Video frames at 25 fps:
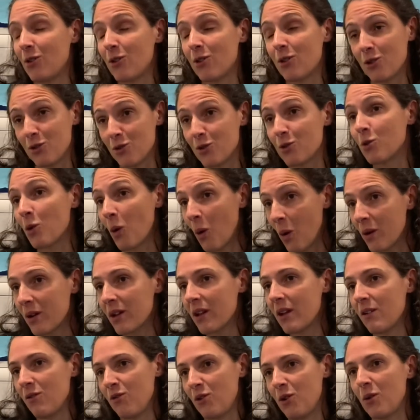does not
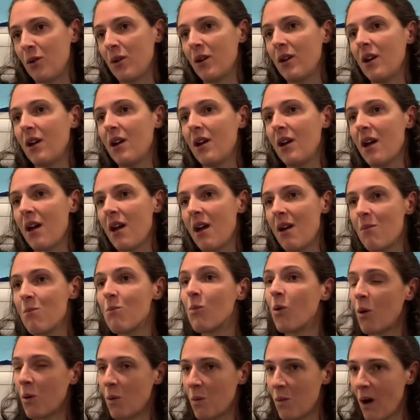give you uh,
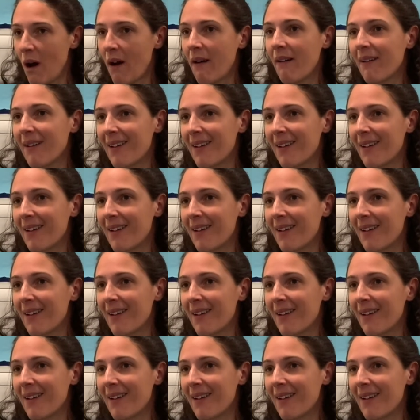more work.